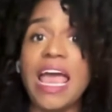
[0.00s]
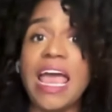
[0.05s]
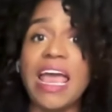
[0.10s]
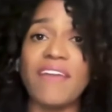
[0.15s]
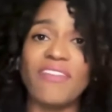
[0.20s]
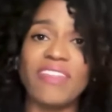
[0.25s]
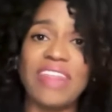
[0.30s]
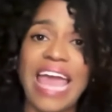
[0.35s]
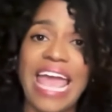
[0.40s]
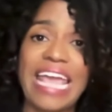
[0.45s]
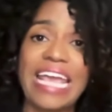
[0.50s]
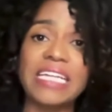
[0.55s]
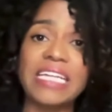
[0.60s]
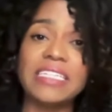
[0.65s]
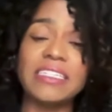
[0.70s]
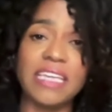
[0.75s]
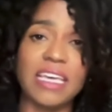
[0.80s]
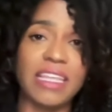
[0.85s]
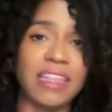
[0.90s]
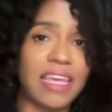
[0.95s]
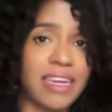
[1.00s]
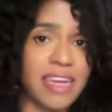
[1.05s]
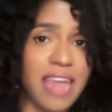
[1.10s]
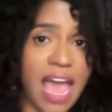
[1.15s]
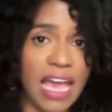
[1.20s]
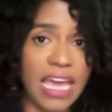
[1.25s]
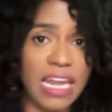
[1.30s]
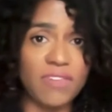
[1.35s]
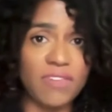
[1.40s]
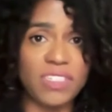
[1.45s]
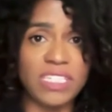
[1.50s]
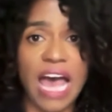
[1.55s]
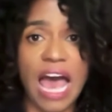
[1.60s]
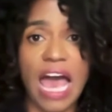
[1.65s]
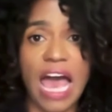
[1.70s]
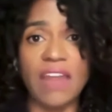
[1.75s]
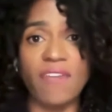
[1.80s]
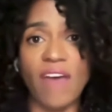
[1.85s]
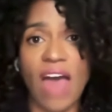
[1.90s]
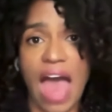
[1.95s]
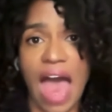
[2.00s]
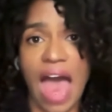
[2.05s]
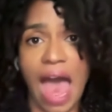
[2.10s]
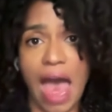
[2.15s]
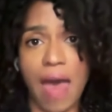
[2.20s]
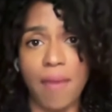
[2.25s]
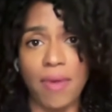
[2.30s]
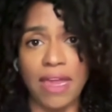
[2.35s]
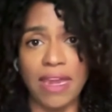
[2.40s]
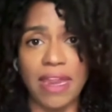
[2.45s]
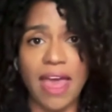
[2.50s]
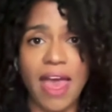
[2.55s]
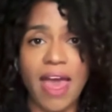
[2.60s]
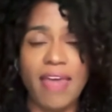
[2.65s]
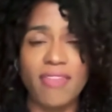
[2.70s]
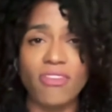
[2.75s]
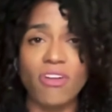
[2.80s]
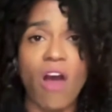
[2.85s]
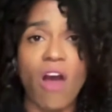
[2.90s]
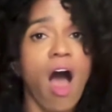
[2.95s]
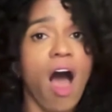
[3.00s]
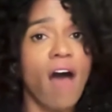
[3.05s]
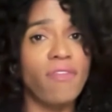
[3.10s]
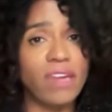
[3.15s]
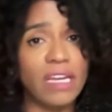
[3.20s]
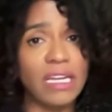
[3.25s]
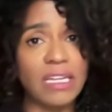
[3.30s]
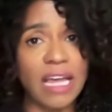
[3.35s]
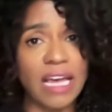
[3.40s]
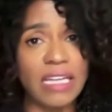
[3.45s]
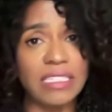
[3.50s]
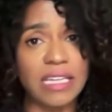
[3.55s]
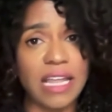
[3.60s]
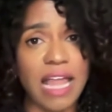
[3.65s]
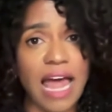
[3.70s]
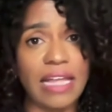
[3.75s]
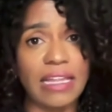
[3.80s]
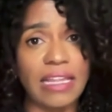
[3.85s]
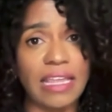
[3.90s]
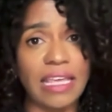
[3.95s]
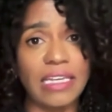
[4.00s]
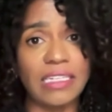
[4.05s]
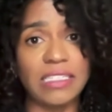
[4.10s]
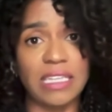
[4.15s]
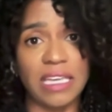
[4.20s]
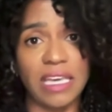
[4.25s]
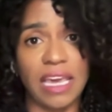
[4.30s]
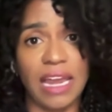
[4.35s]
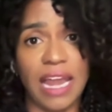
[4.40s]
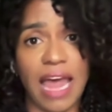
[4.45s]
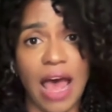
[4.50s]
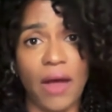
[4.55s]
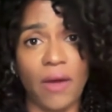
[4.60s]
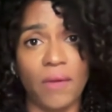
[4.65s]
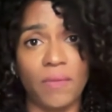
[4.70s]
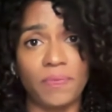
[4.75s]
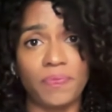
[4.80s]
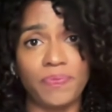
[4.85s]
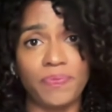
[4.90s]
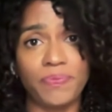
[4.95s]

If they can see the negative side of a habit, they're often less likely to seek it out.